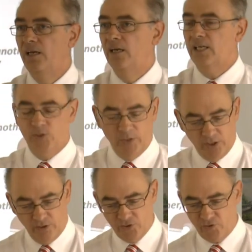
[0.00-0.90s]
Because we're
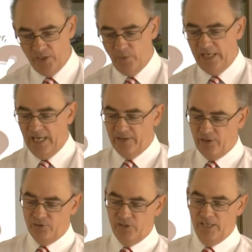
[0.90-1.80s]
told straight away,
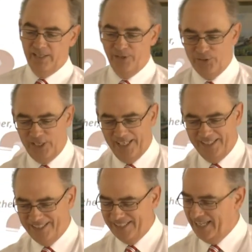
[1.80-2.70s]
those
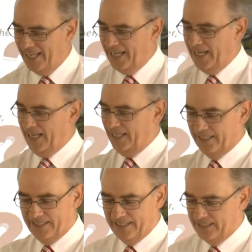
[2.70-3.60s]
guys
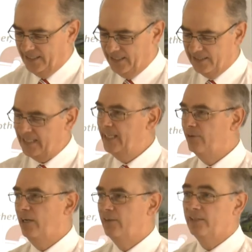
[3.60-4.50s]
standing
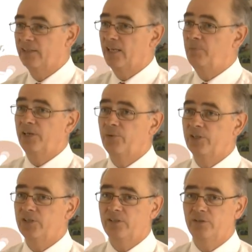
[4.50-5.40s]
around, their big
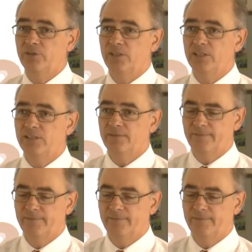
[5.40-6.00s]
question, who's this?